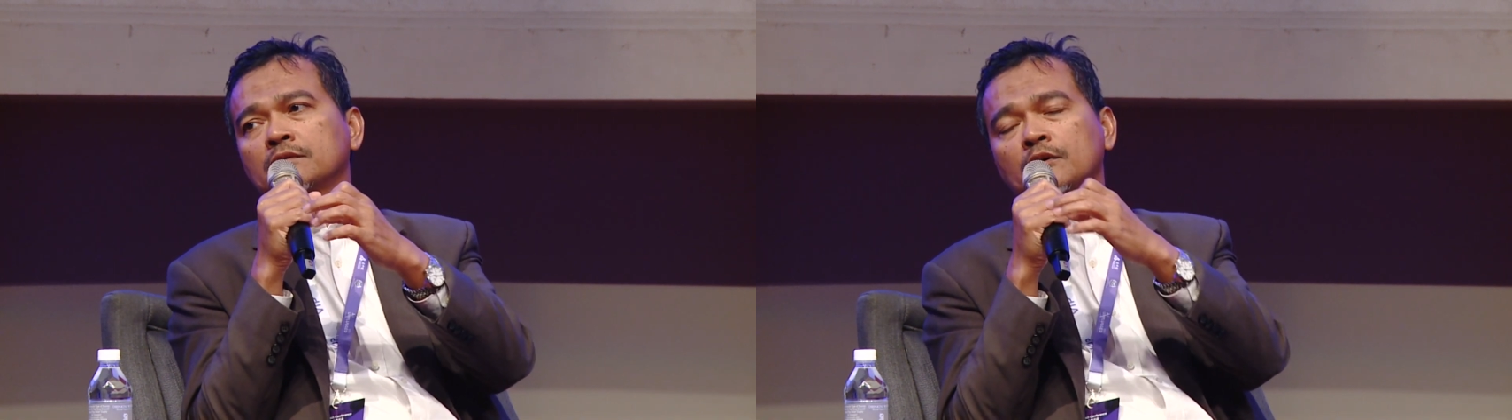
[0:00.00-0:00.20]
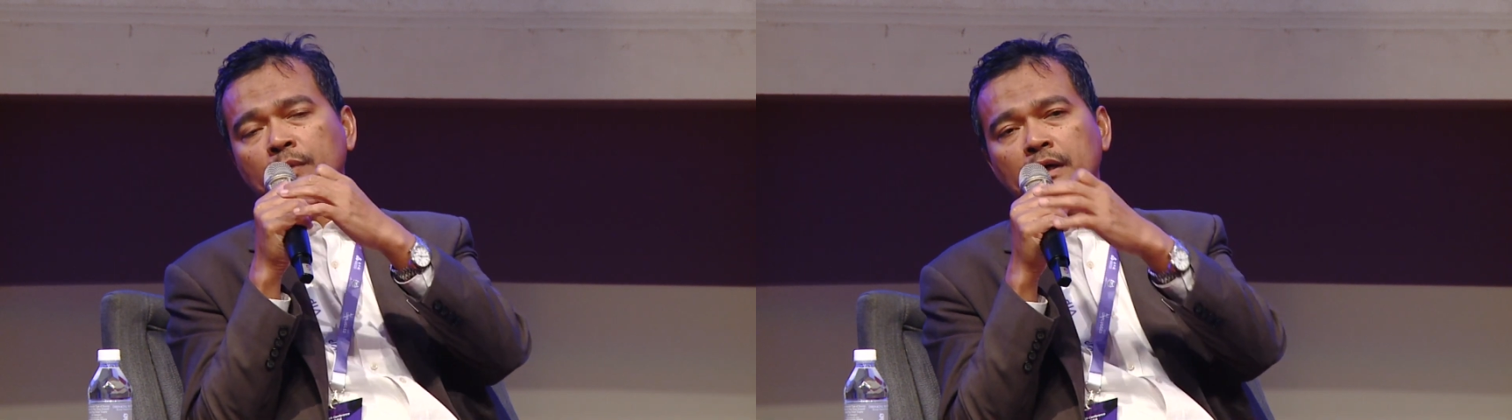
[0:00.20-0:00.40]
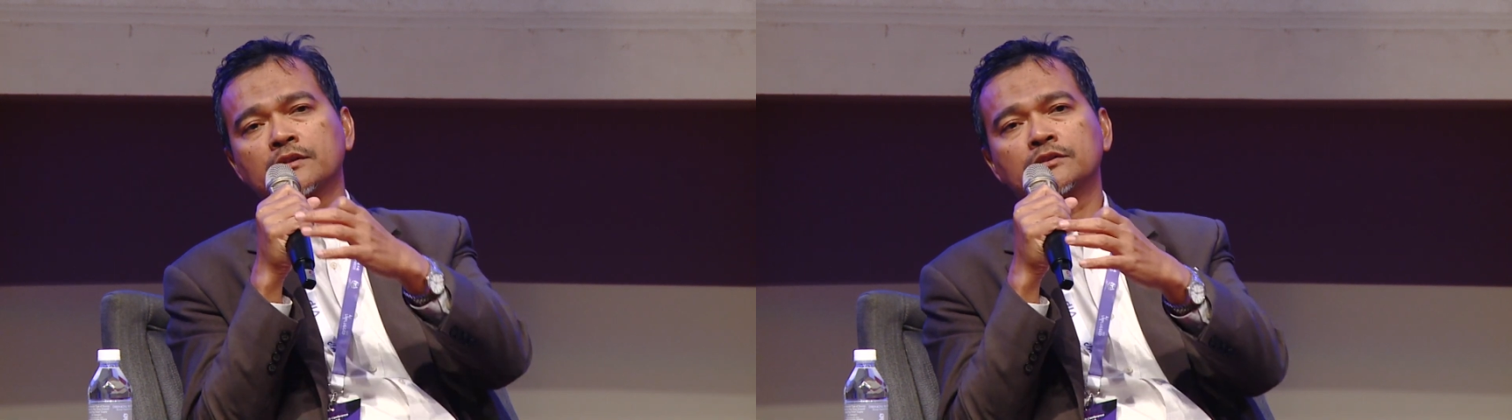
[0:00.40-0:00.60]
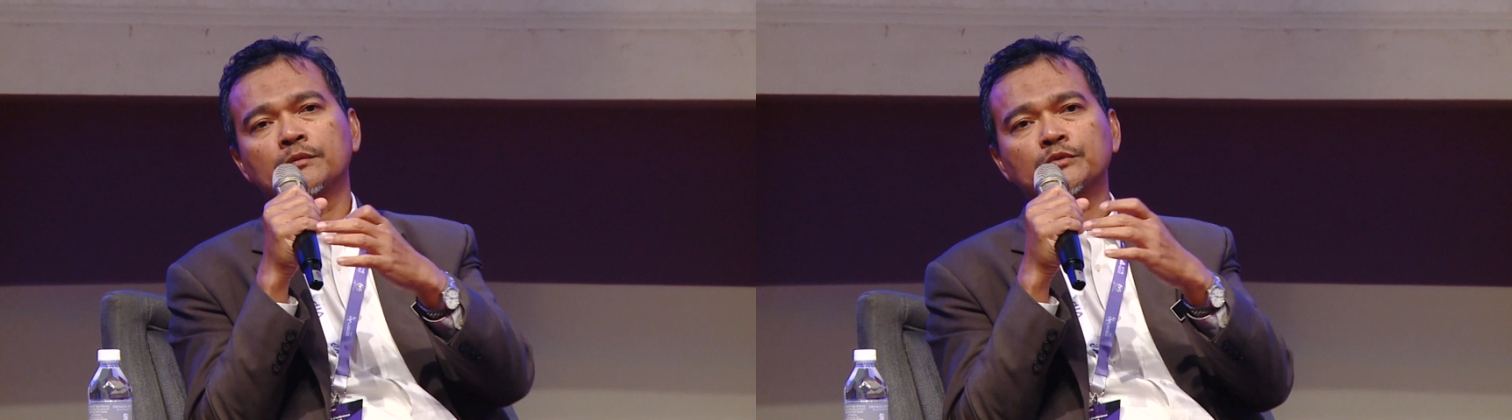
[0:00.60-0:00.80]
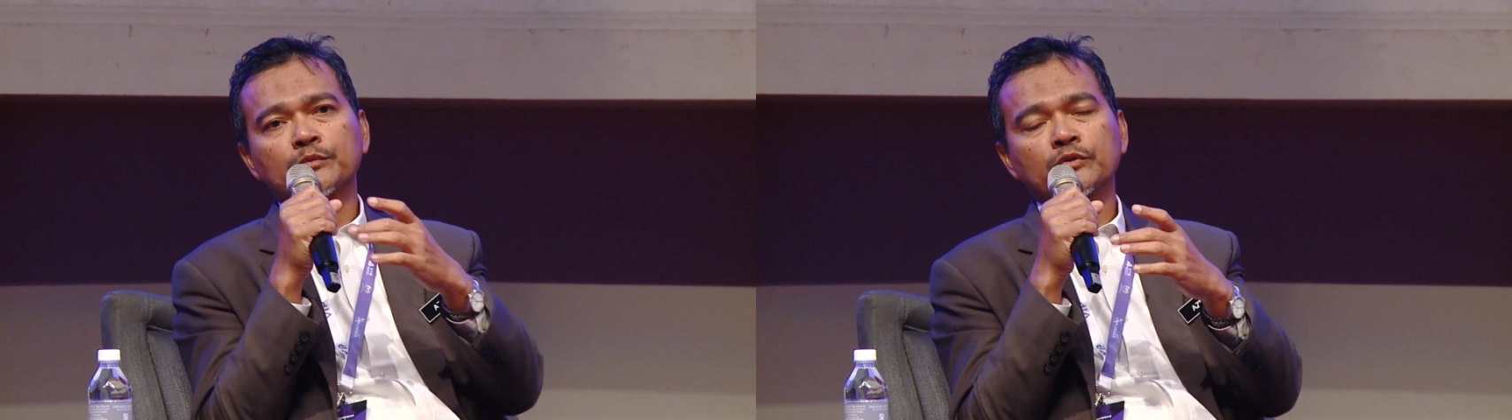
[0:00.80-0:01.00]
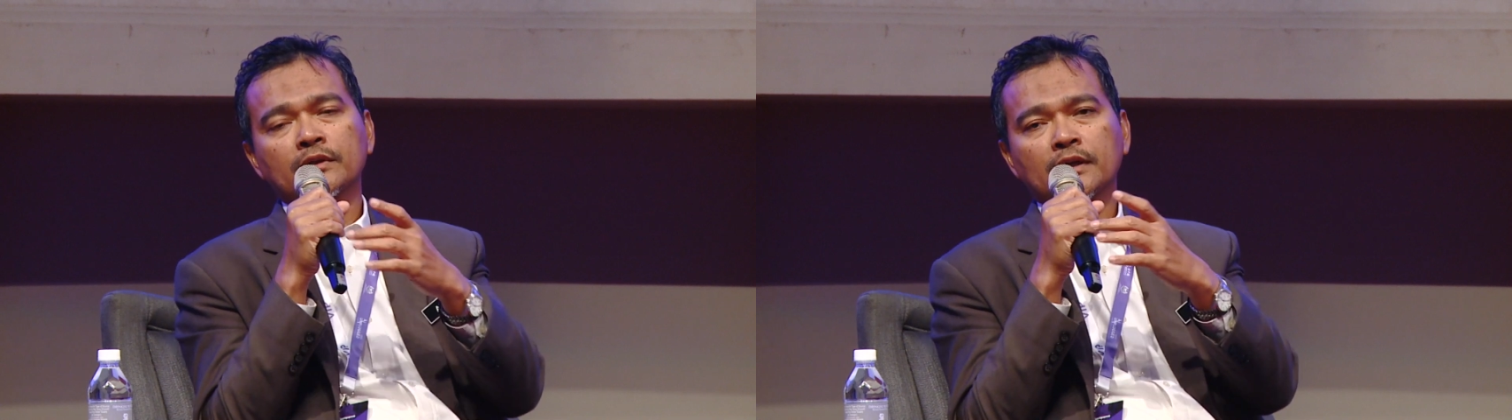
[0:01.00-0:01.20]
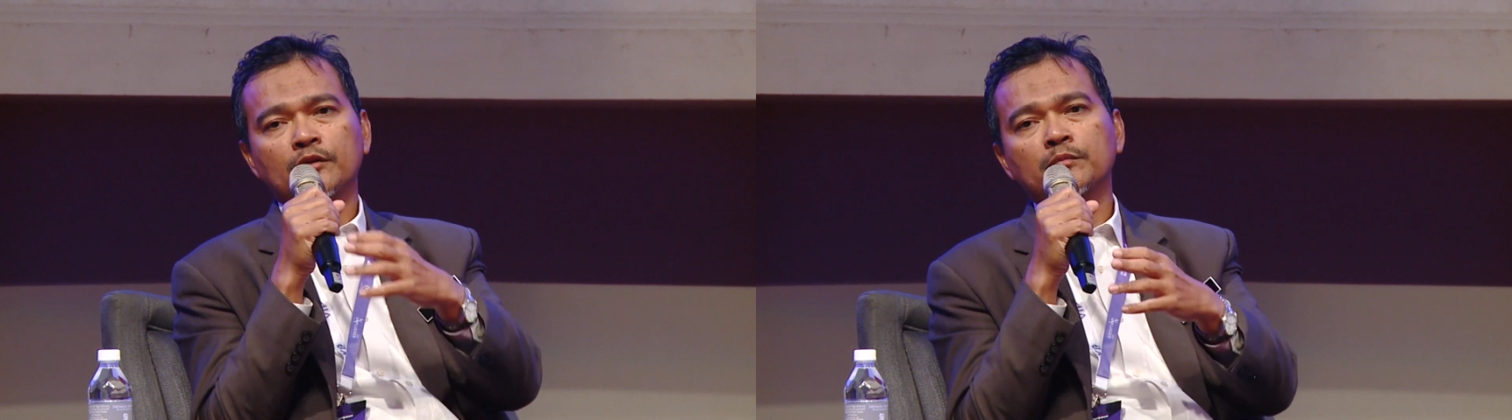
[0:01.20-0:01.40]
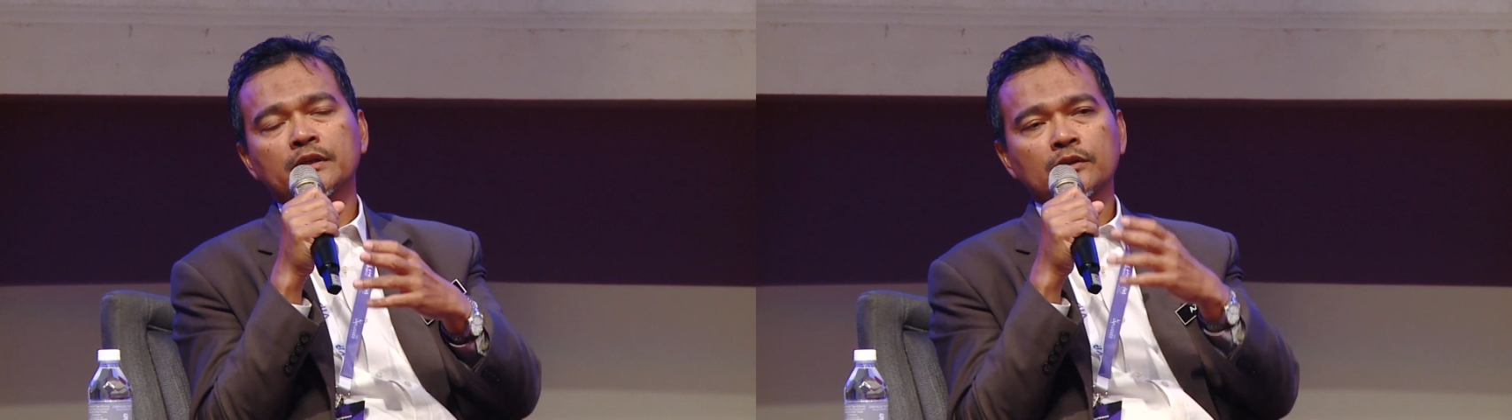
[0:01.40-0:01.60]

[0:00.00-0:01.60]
partnerships between the government,